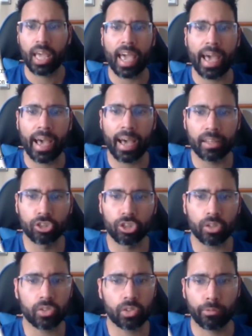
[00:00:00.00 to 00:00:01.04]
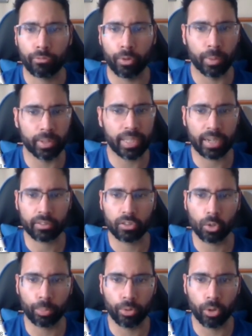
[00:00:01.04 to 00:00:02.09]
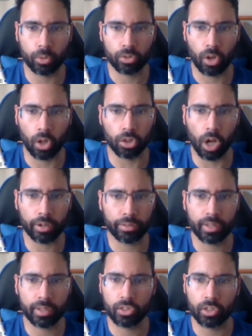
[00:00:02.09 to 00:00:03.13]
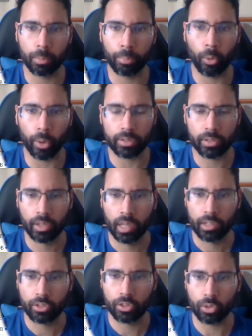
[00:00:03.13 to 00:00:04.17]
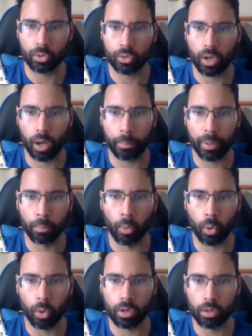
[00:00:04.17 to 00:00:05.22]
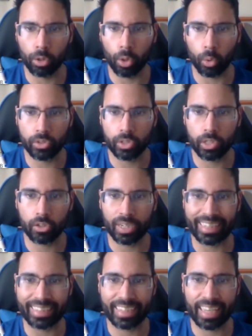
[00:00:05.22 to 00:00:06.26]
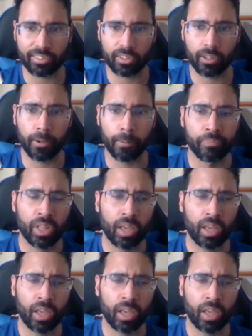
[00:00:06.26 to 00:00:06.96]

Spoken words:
And just from a technical approach, a lot of things here point to a bit more lows here in Tesla.